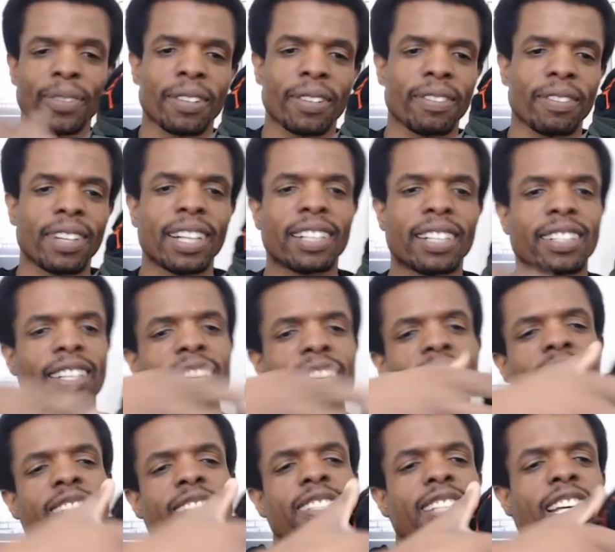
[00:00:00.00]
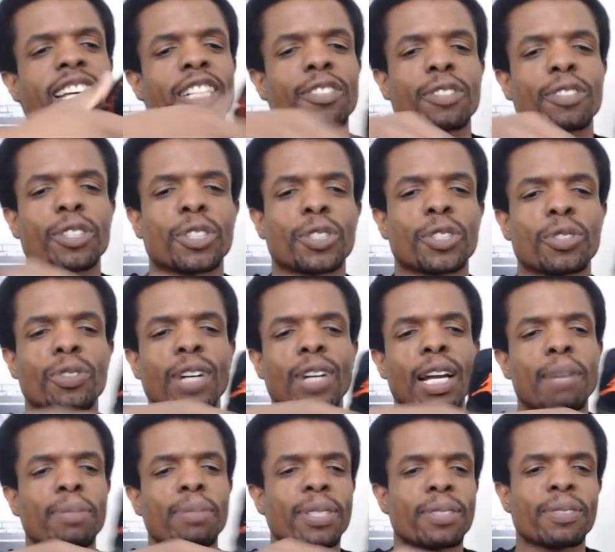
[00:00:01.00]
right? You got all these extra
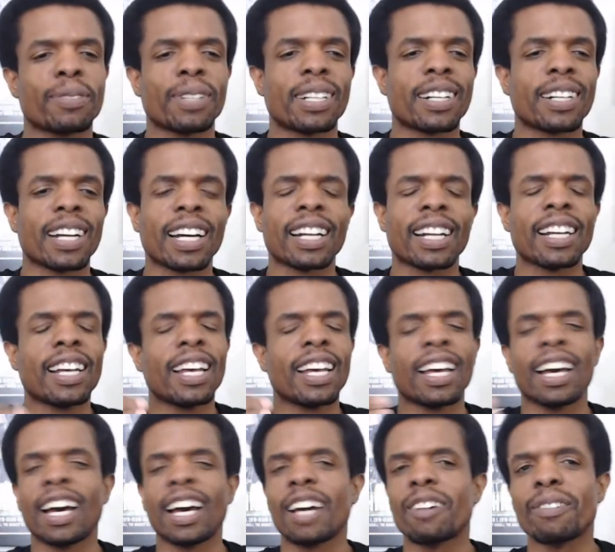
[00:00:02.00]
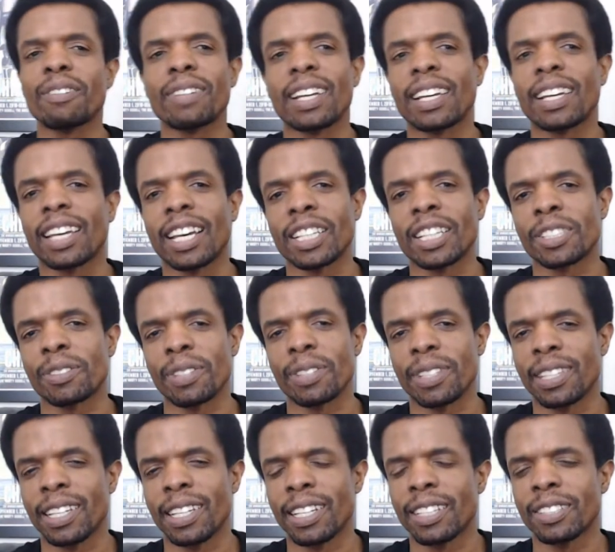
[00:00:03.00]
straps and whatnot. I don't like extra
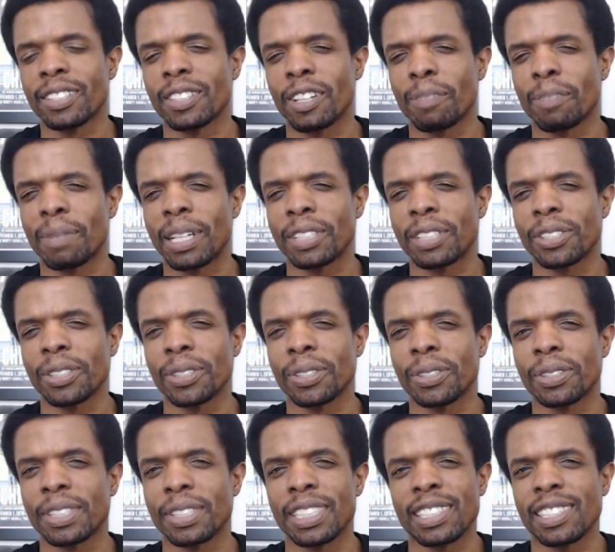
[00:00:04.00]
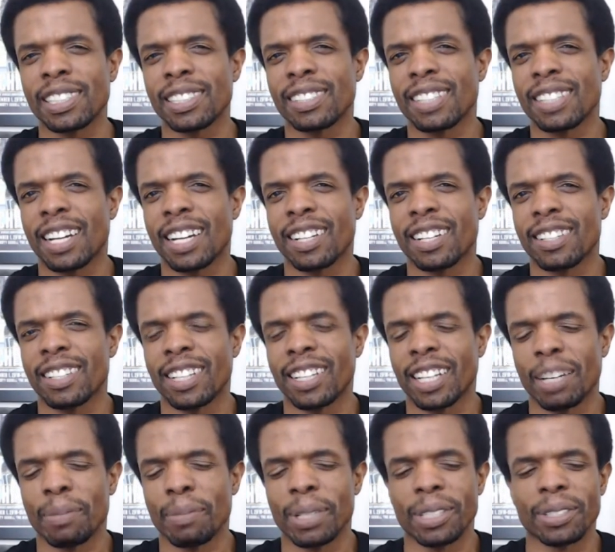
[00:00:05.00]
things on my shoes. It's just not a thing
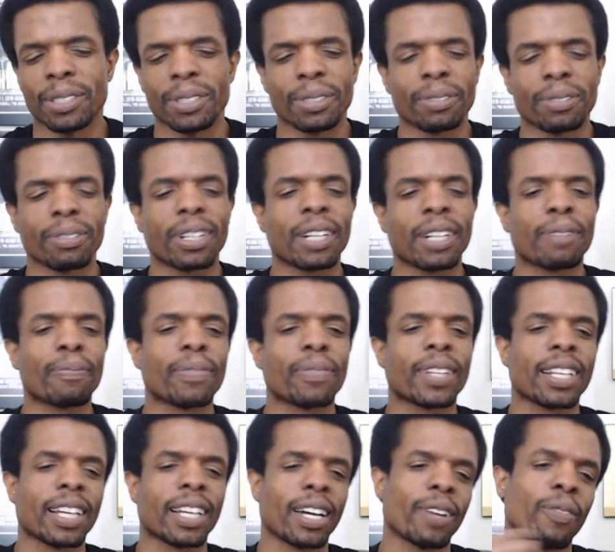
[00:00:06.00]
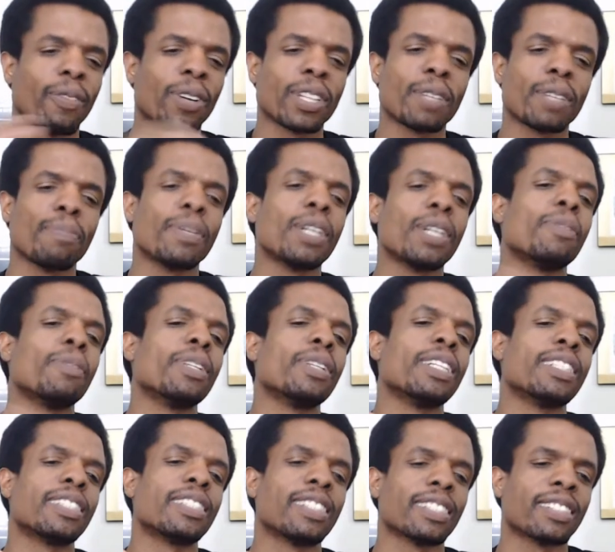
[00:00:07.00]
I'm into, right? I want the
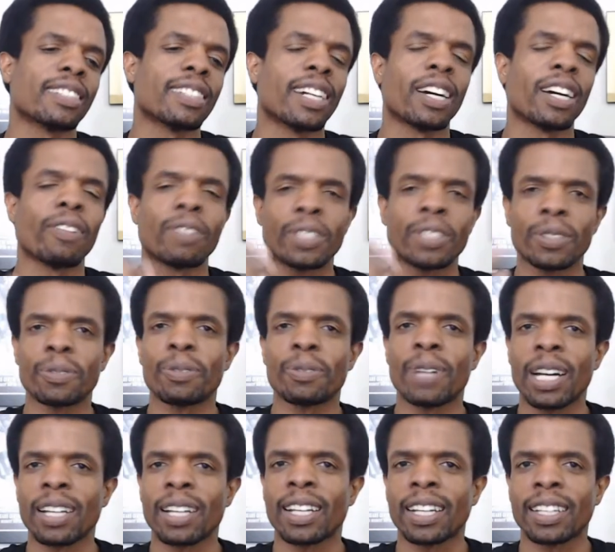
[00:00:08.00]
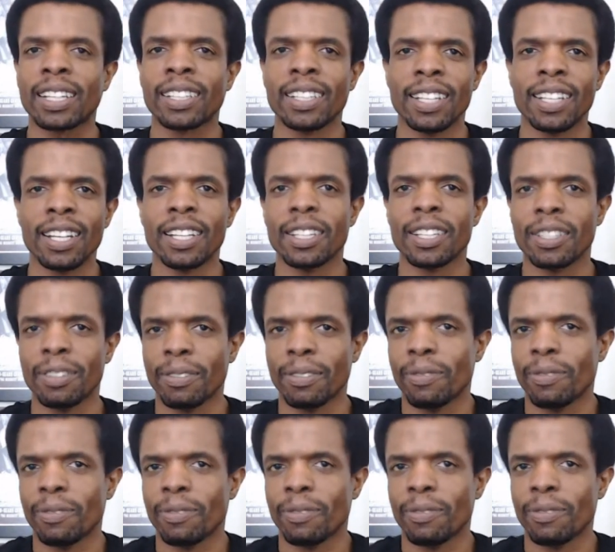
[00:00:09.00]
minimalistic style, which is why I like
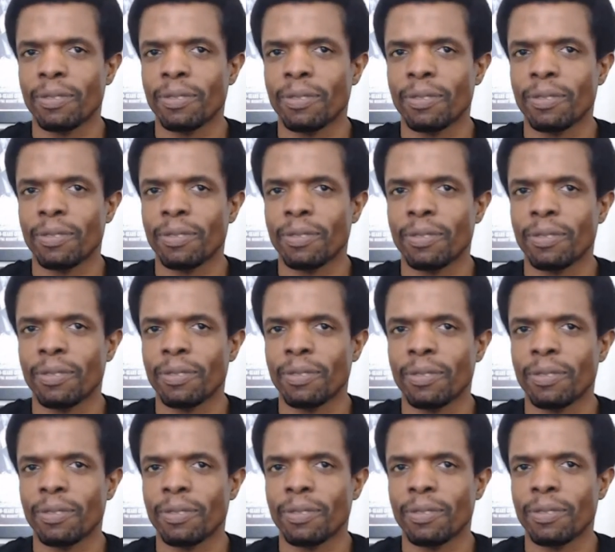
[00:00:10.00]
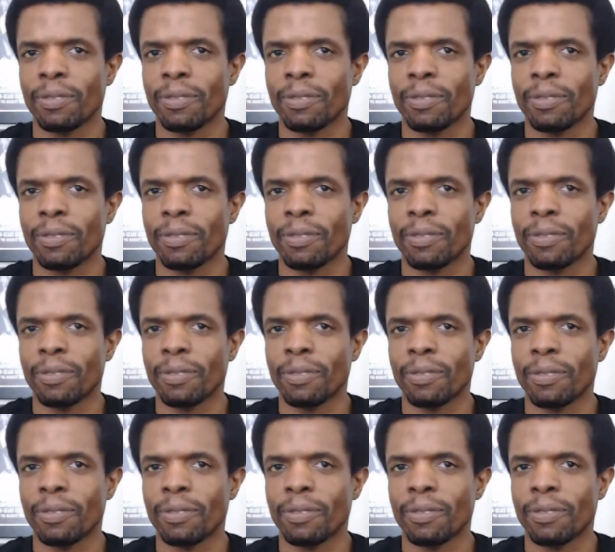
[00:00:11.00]
running shoes because it's usually just
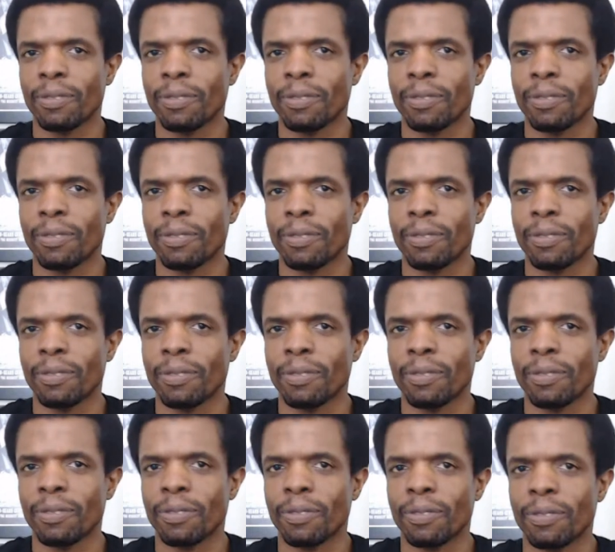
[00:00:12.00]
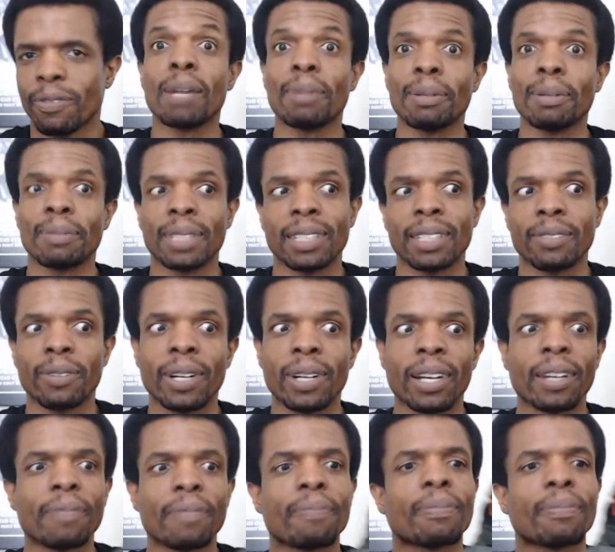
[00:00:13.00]
the the bare minimum in a way.